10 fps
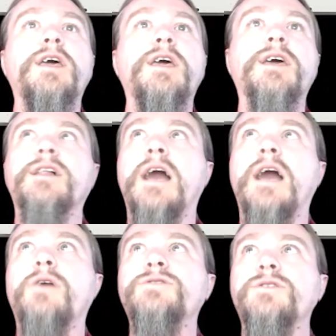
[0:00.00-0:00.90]
it
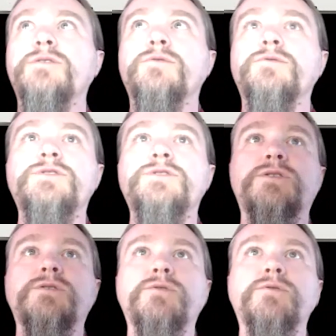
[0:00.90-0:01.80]
allows you
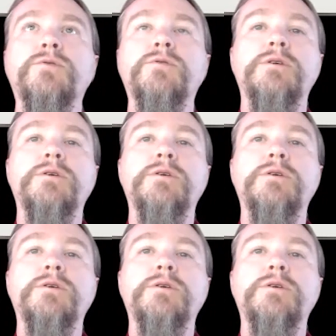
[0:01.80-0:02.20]
to